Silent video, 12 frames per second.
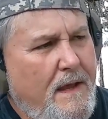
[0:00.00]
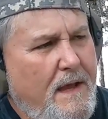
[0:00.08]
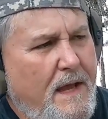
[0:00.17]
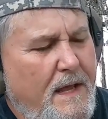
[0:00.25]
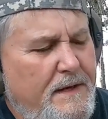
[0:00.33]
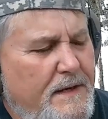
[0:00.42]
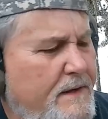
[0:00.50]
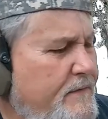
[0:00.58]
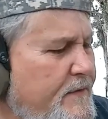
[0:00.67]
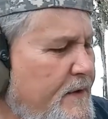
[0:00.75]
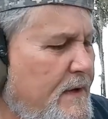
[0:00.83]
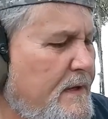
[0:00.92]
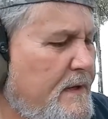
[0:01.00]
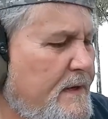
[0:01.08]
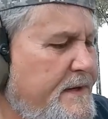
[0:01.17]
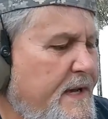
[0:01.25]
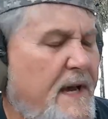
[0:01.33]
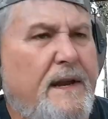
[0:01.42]
It did feel a little
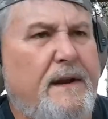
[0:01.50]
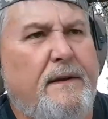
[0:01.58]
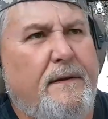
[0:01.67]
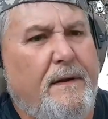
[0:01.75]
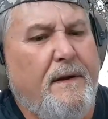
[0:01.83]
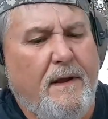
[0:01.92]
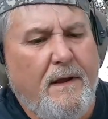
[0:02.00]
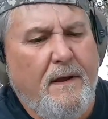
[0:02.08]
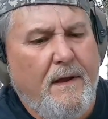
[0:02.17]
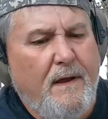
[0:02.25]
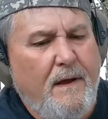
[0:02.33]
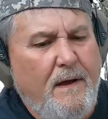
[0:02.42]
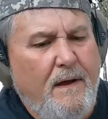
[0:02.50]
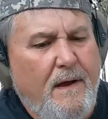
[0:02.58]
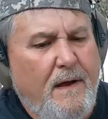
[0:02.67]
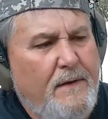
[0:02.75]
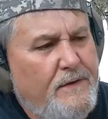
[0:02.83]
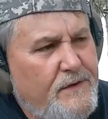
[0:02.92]
tight.
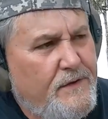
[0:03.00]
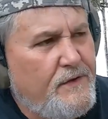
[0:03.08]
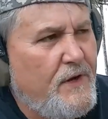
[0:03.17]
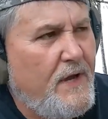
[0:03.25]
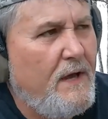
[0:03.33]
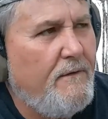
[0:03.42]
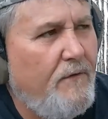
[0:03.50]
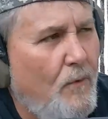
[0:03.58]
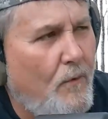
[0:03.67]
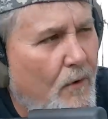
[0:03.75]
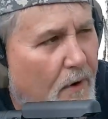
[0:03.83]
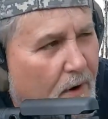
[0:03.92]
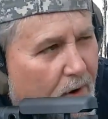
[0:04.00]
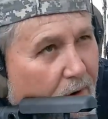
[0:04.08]
This is shot 4.